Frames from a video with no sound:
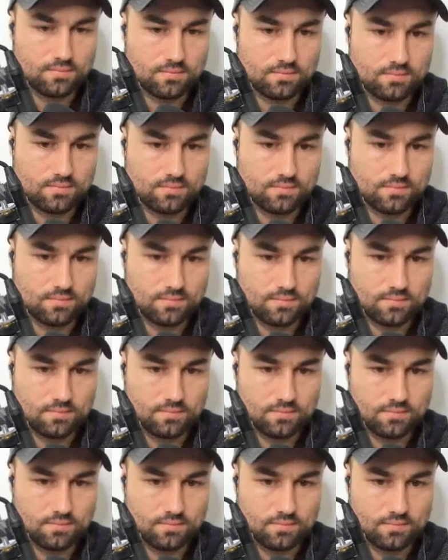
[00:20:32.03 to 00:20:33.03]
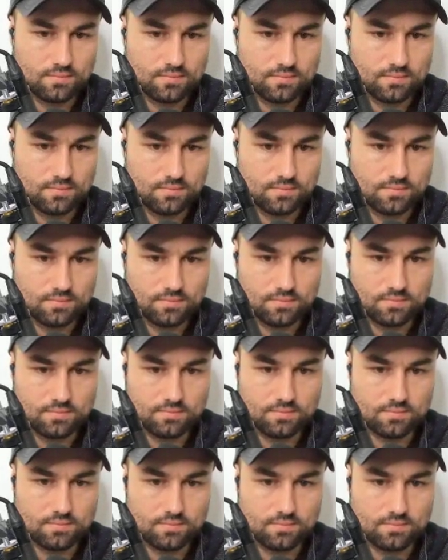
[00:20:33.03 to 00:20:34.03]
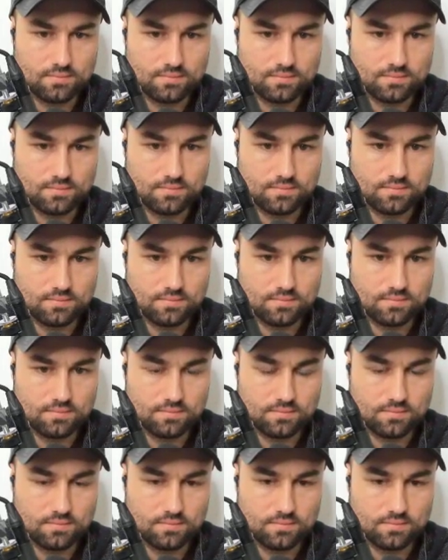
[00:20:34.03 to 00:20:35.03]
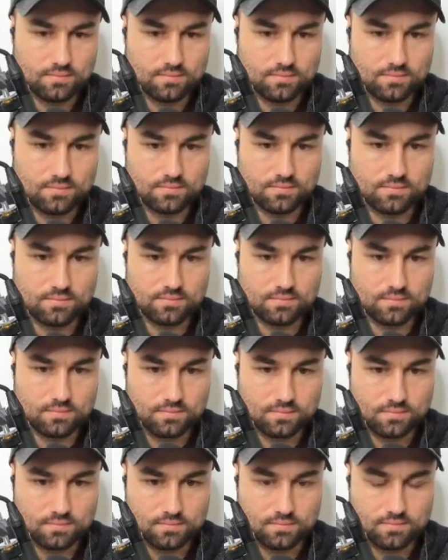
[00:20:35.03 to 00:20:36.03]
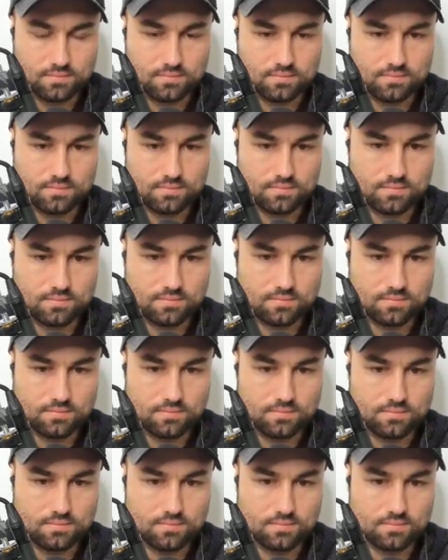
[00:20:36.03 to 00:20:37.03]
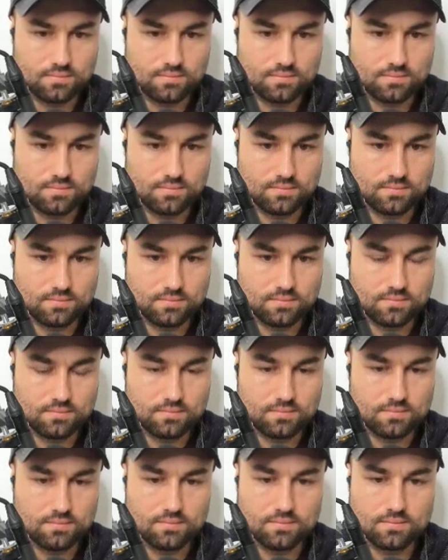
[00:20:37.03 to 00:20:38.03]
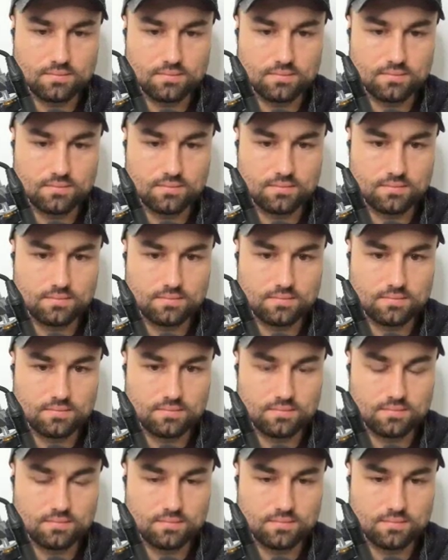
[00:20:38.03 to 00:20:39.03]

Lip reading: The person shown says nothing.